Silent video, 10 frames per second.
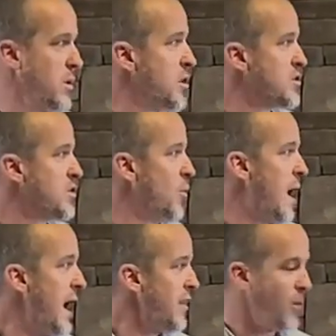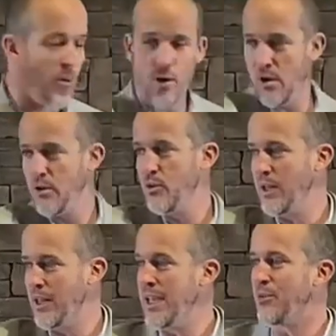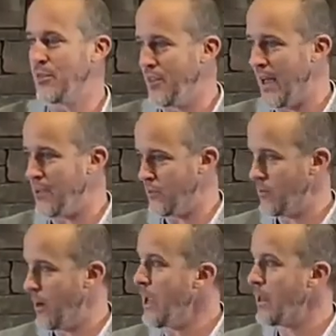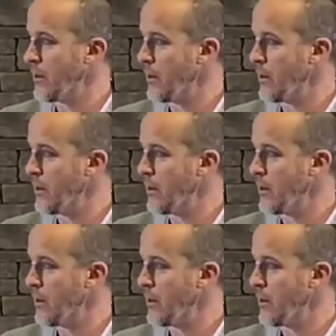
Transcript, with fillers: So, why in the world do we lead with the last one, right?